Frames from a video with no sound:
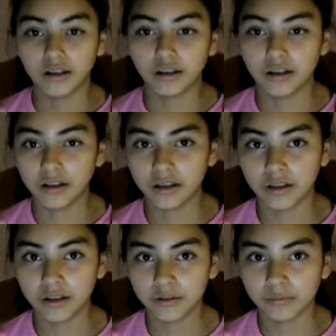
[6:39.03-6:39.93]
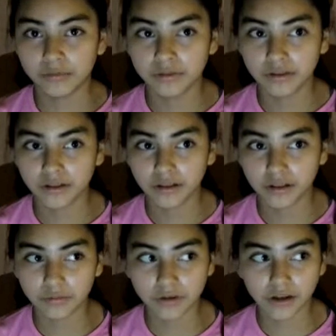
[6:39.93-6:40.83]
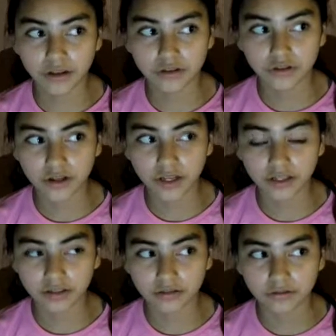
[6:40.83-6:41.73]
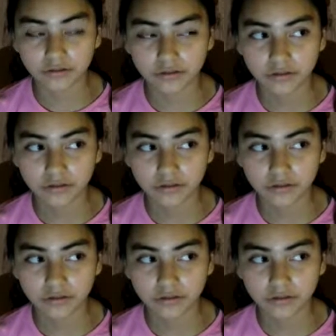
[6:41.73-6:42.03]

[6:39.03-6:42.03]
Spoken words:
I'm gonna try to.